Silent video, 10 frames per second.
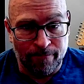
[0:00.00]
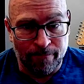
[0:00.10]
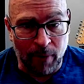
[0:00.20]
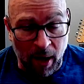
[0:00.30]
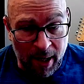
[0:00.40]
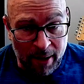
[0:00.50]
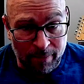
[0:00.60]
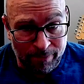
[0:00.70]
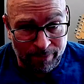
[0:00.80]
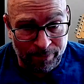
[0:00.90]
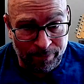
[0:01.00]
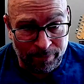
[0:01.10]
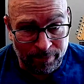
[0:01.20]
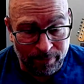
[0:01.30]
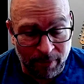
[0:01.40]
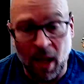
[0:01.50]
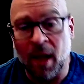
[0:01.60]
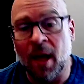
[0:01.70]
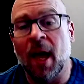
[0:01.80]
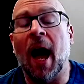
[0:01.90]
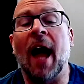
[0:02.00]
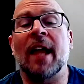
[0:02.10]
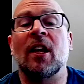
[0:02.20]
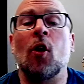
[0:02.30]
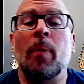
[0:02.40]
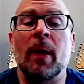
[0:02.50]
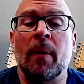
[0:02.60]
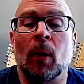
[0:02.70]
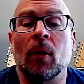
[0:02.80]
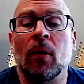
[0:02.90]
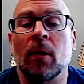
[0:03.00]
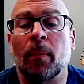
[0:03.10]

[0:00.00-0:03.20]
All right. I know people